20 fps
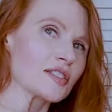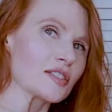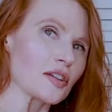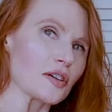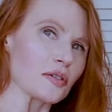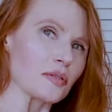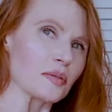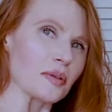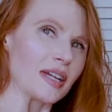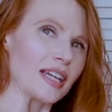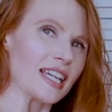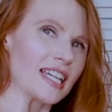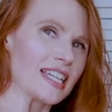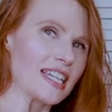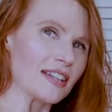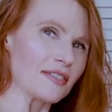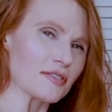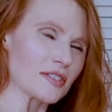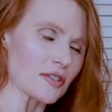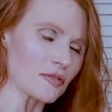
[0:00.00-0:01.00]
So it
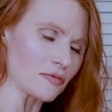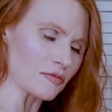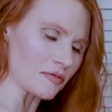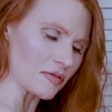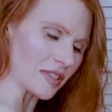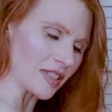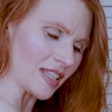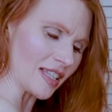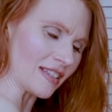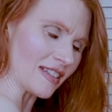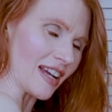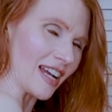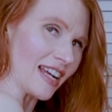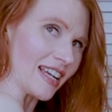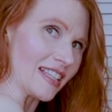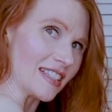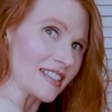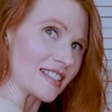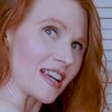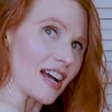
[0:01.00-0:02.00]
gives a really
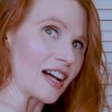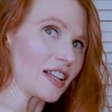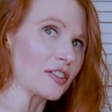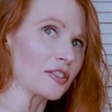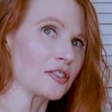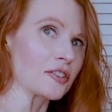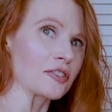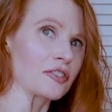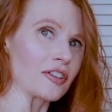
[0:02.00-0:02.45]
nice color